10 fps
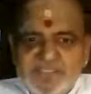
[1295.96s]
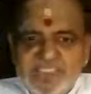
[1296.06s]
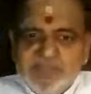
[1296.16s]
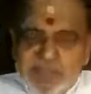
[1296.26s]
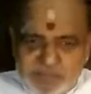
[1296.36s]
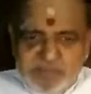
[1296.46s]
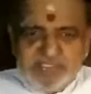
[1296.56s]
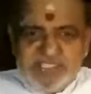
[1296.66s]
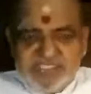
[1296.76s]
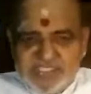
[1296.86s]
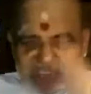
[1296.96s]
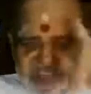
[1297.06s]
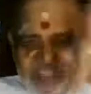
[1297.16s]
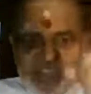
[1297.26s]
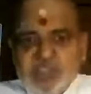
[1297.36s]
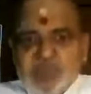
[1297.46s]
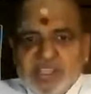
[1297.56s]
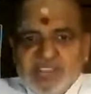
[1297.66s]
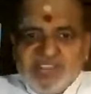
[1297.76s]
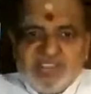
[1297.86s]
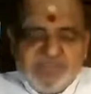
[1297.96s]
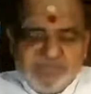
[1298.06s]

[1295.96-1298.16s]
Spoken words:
The purpose is engage your eyes